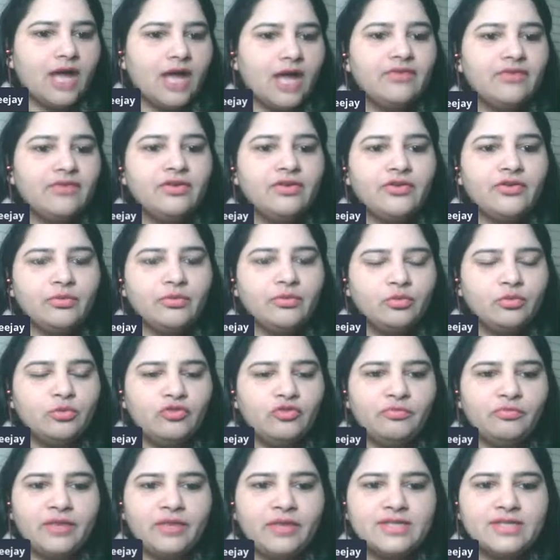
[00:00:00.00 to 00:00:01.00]
I will
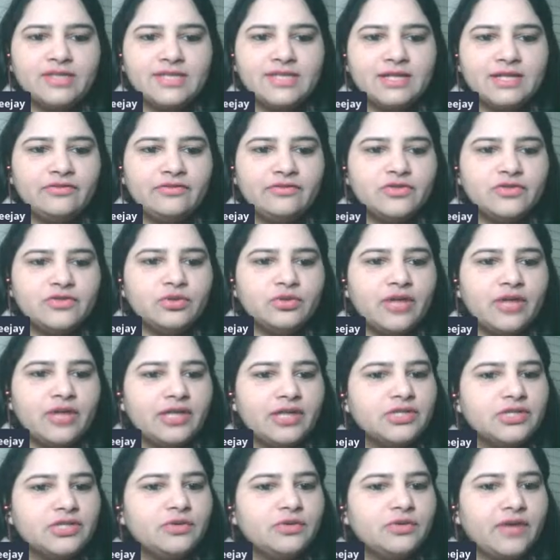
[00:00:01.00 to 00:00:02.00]
remove myself so
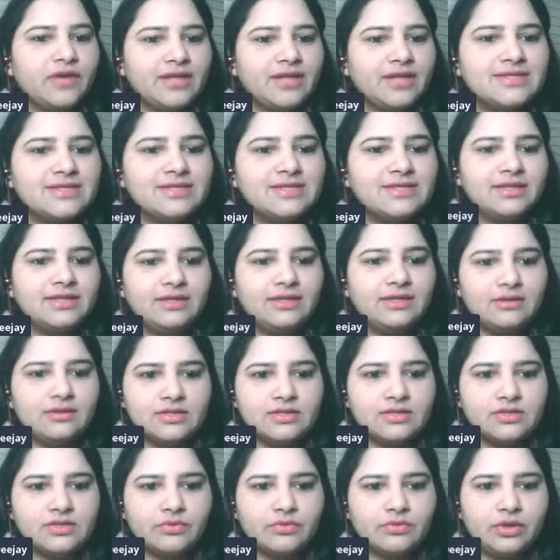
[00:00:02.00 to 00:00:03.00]
that you can see
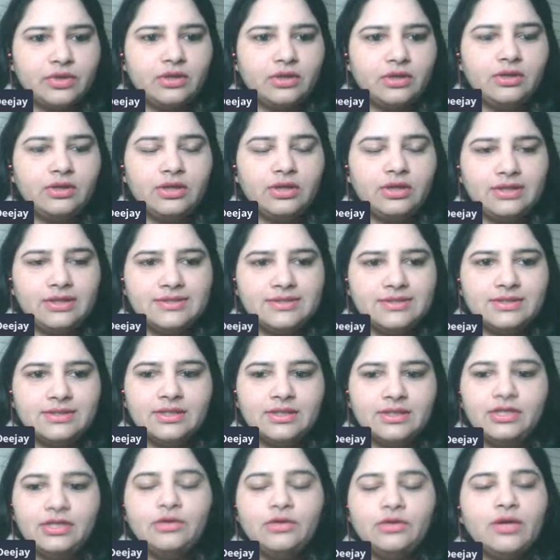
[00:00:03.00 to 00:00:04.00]
the screen
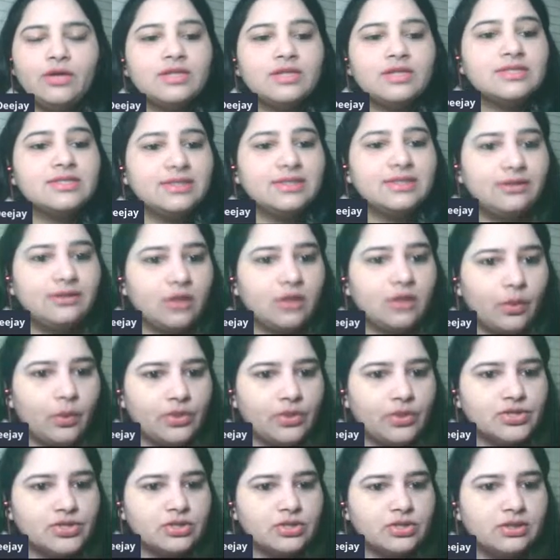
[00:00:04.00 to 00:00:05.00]
easily. You can see the
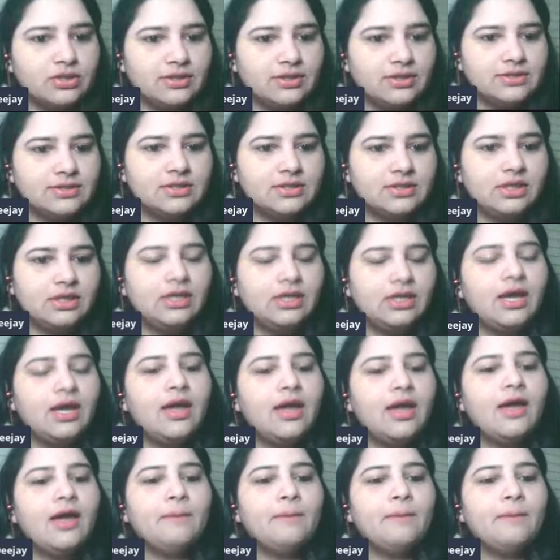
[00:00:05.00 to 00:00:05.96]
question easily.